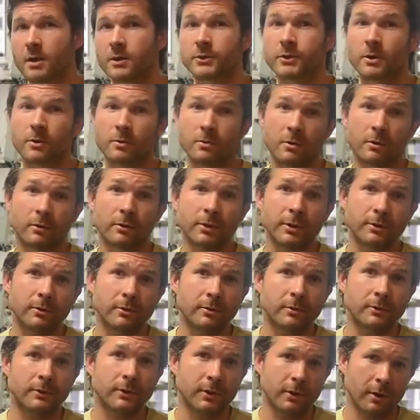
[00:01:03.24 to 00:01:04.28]
So you'll need
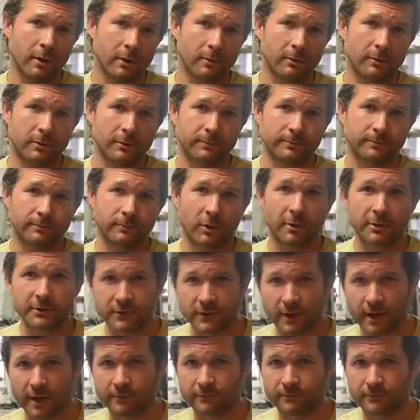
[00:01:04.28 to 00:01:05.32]
to use a code or a
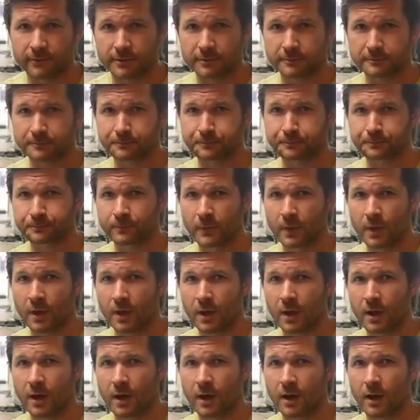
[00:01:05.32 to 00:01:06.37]
cipher.
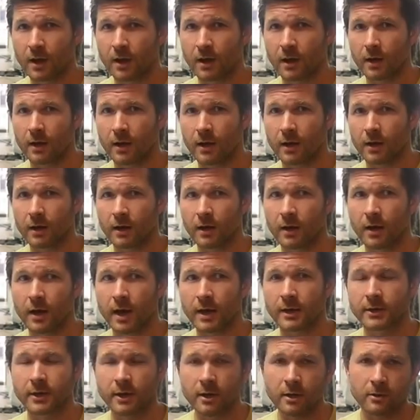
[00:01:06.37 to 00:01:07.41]
Uh,
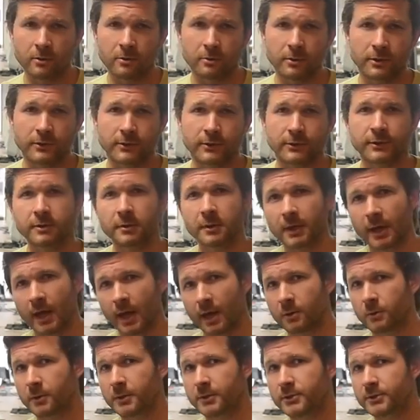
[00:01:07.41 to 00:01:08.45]
a code is a secret
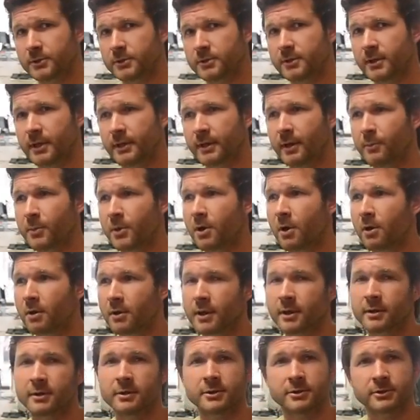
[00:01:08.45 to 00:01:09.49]
language that can be
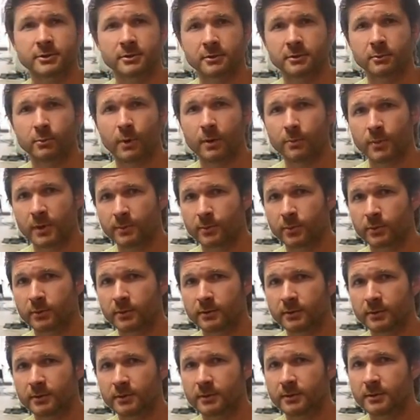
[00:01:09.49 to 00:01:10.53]
only understood by
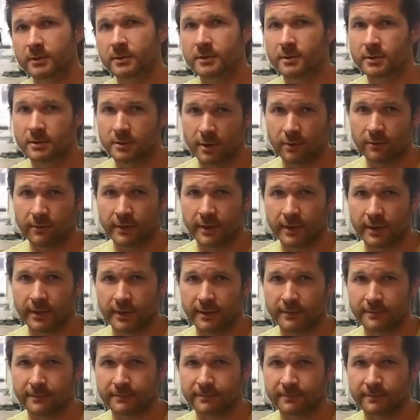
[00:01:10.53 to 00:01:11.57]
people who know the
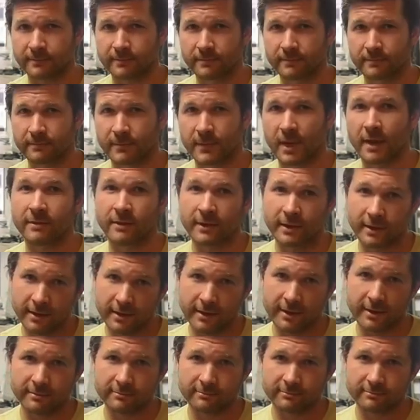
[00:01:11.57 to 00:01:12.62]
key. And the
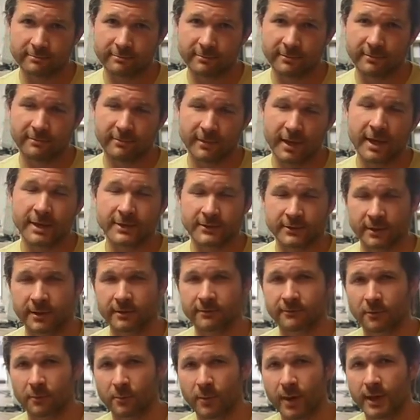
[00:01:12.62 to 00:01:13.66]
key is the
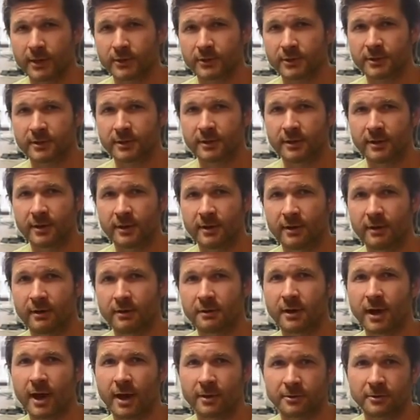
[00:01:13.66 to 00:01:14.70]
information
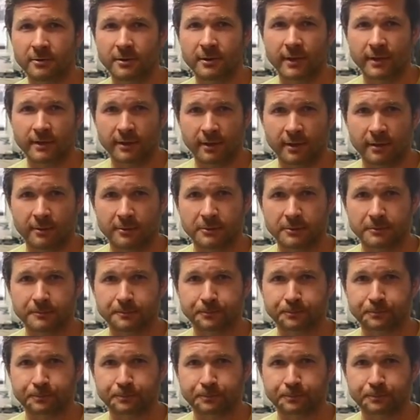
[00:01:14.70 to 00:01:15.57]
on how to read that code.